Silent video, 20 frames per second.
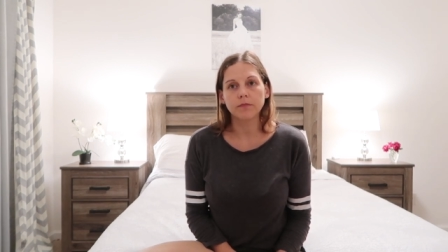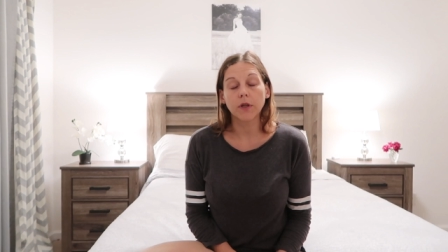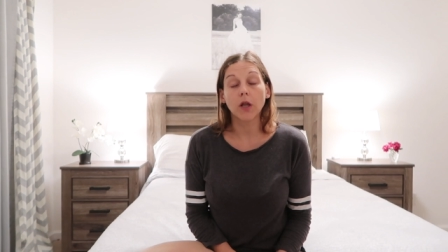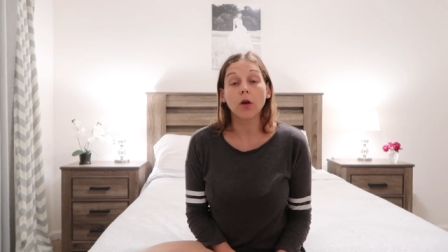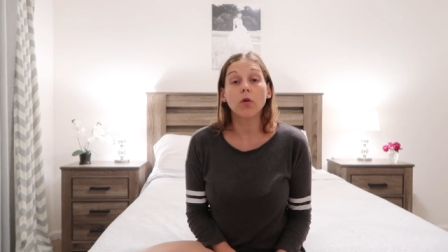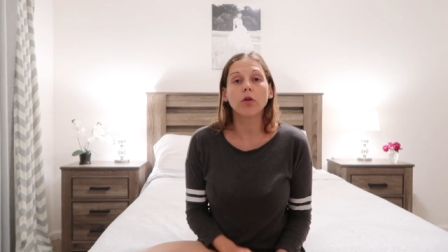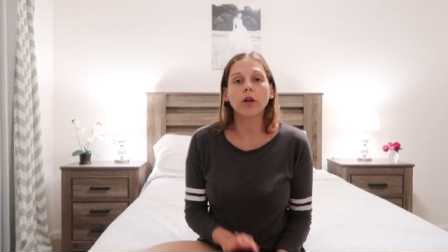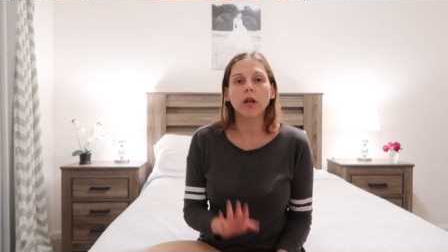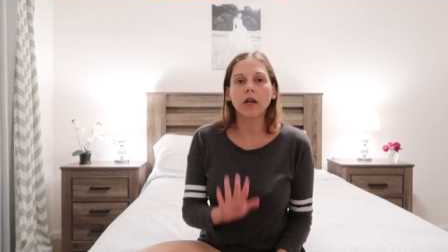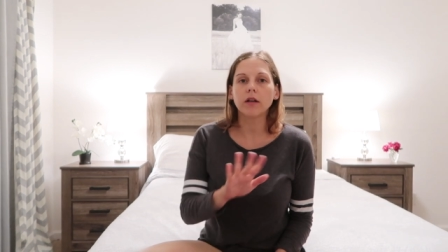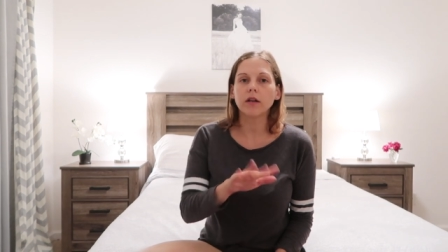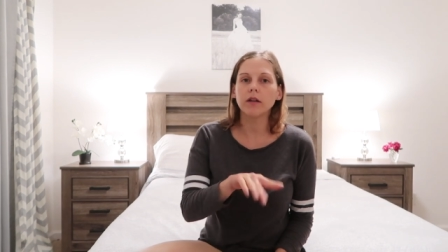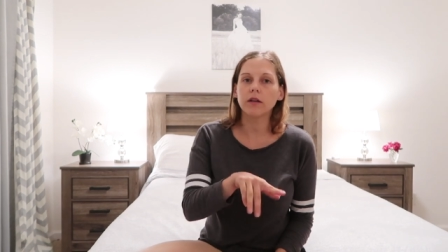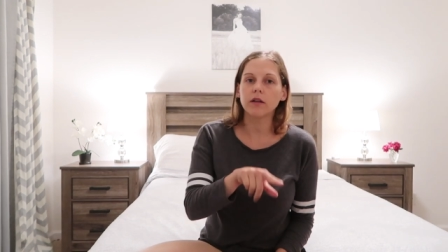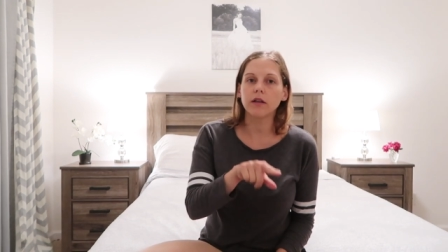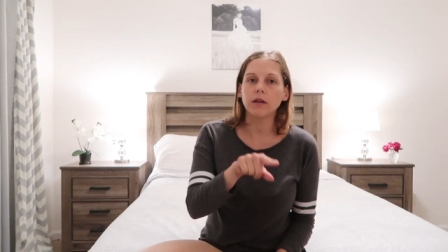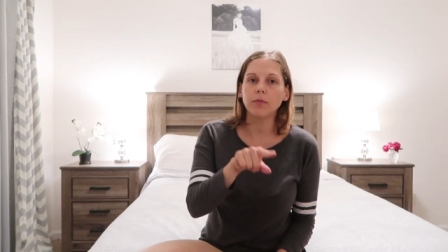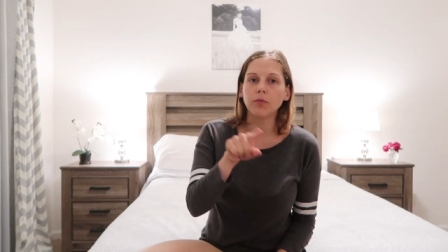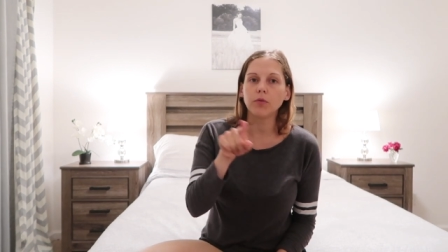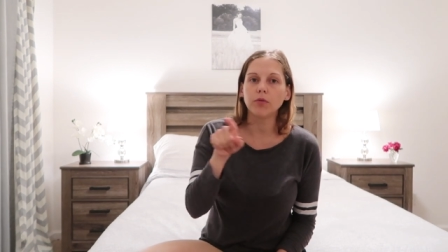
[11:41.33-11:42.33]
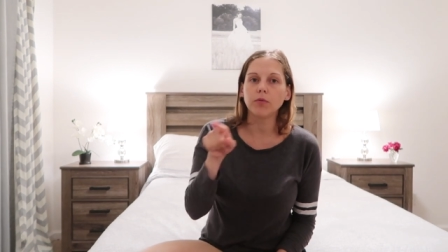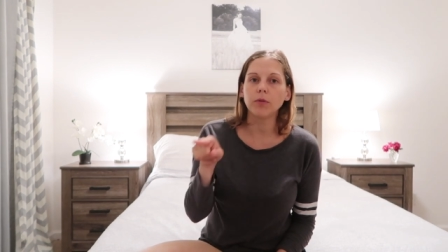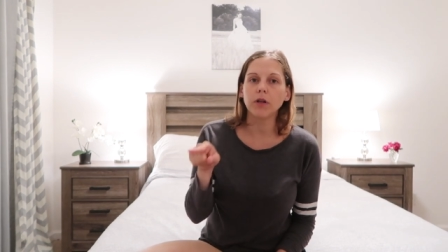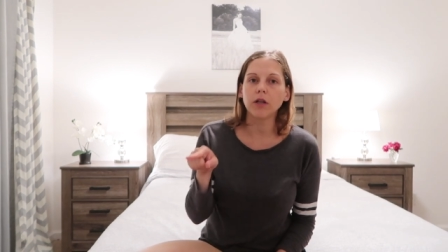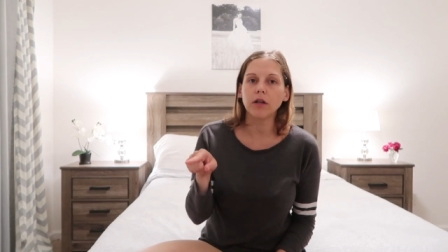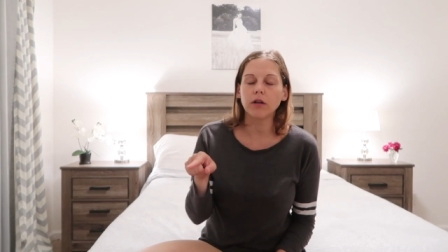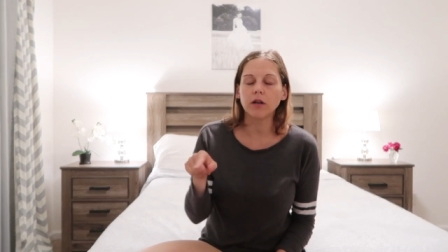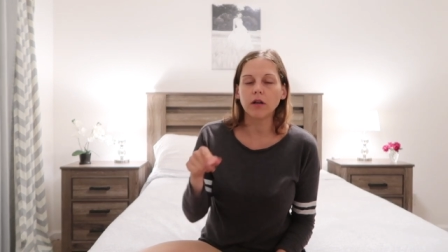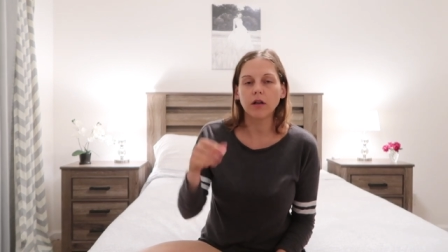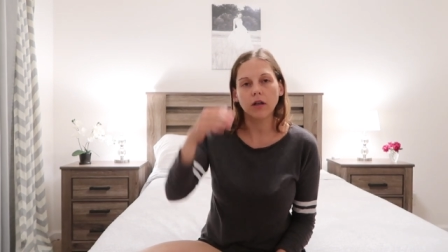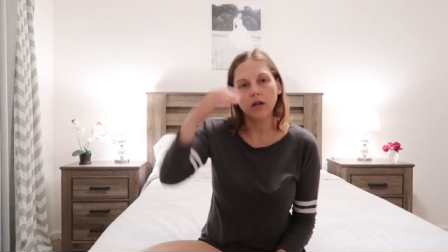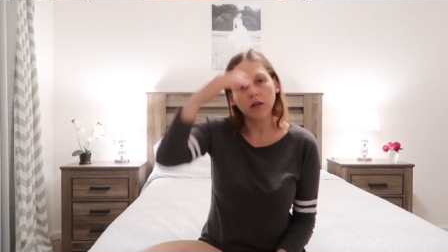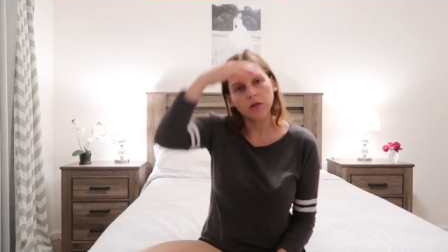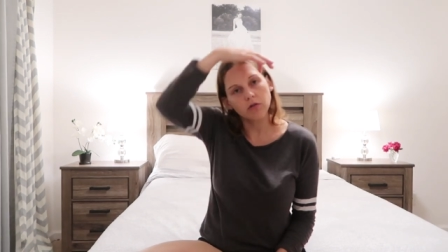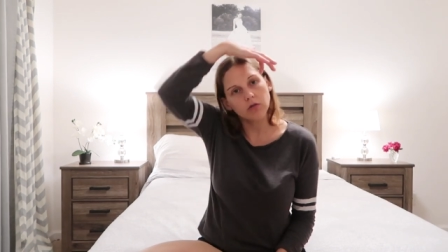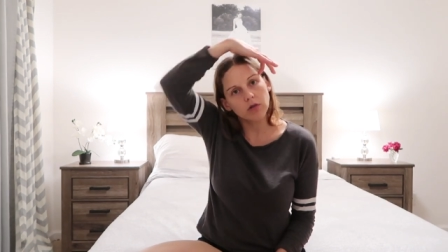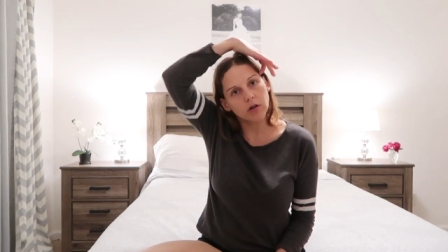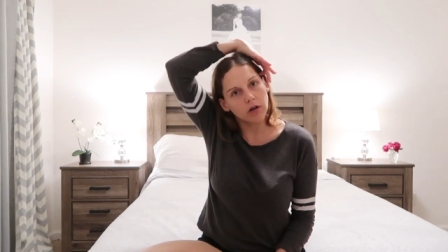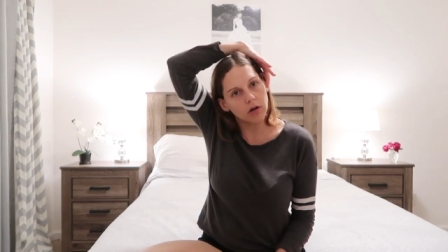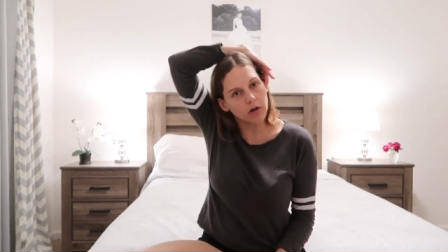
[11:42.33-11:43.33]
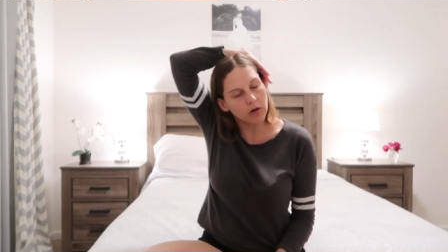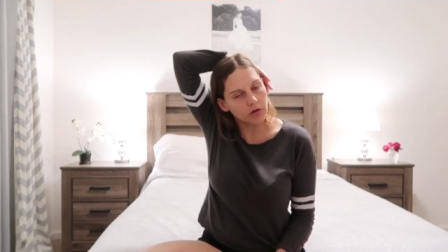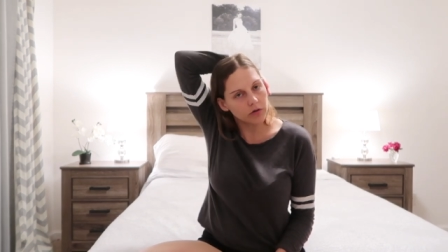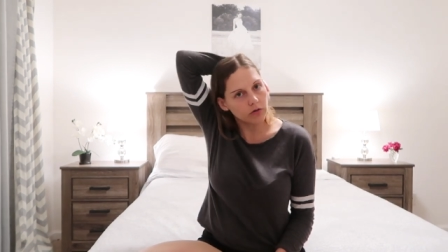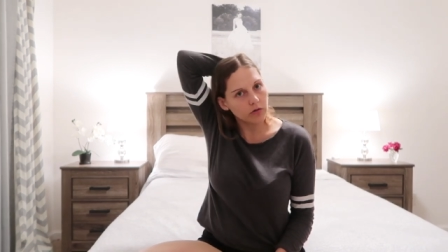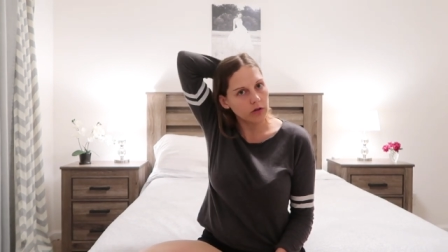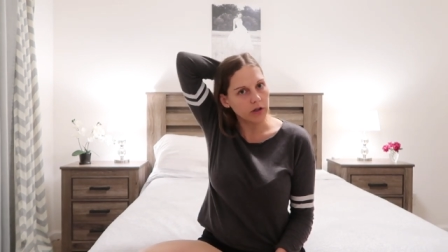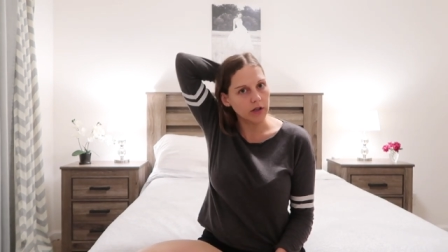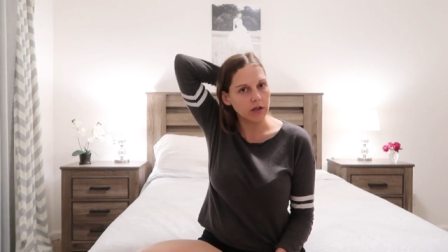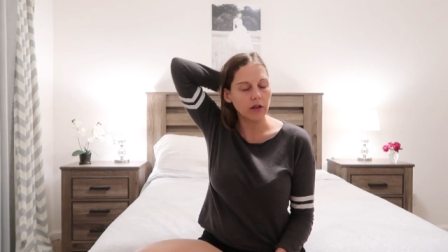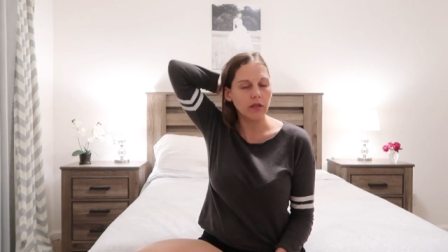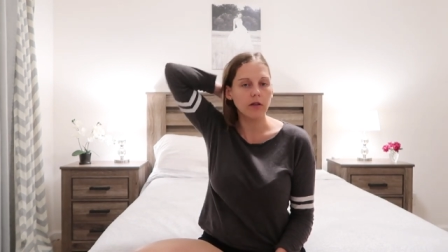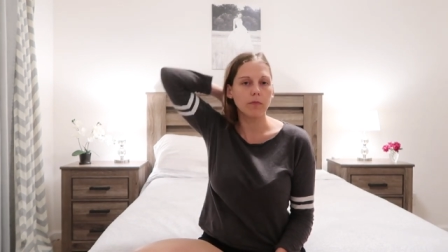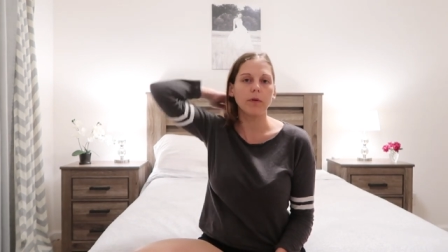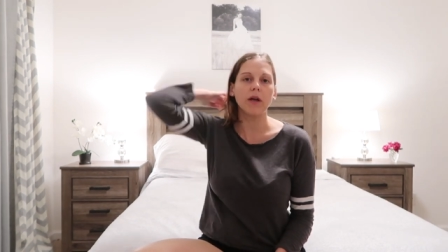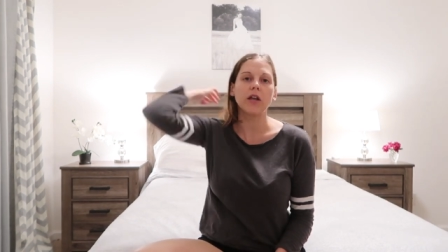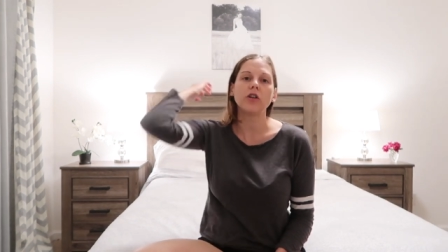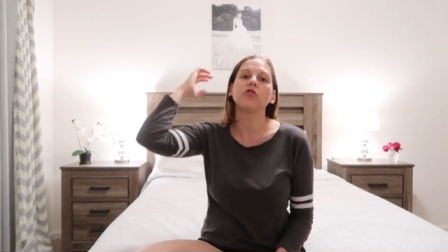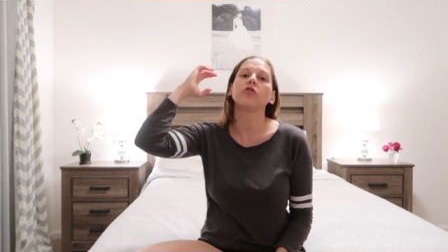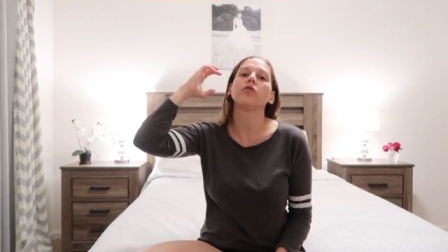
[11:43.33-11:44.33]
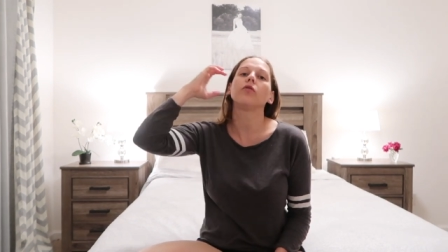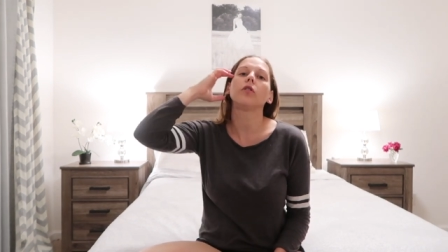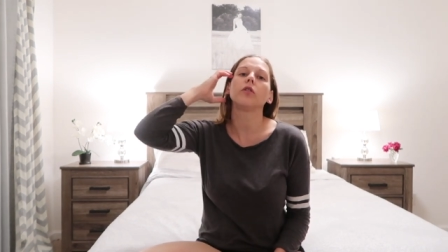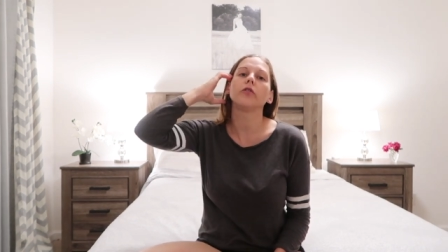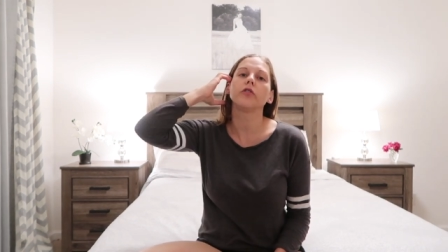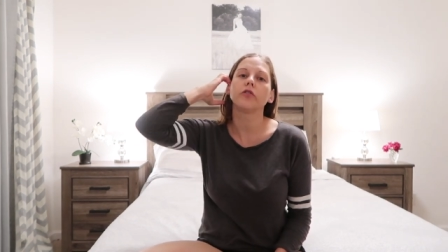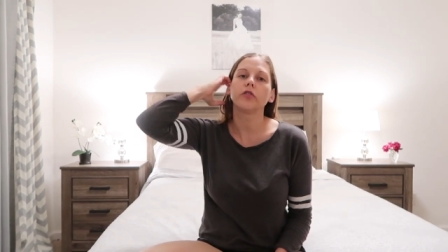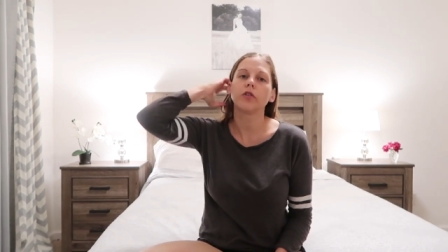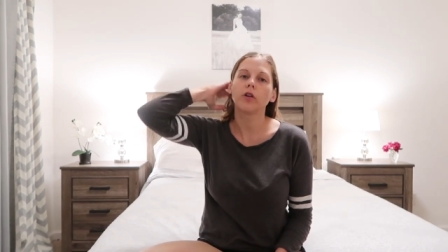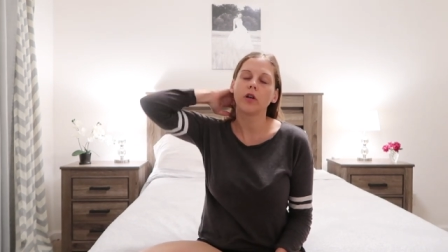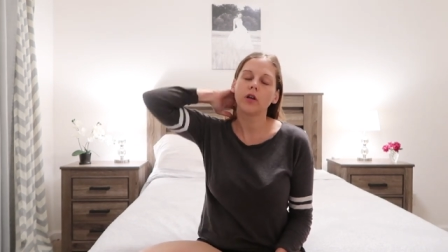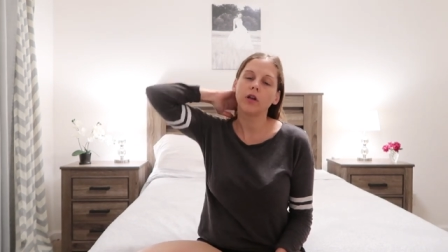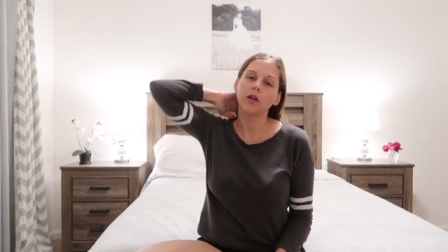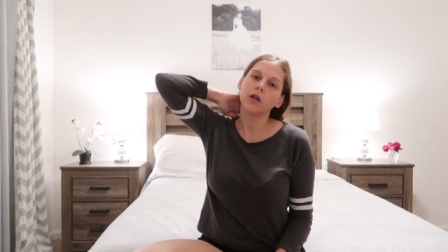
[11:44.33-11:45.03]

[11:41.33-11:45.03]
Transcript: No, they, they put me in a, into a, onto another bench first.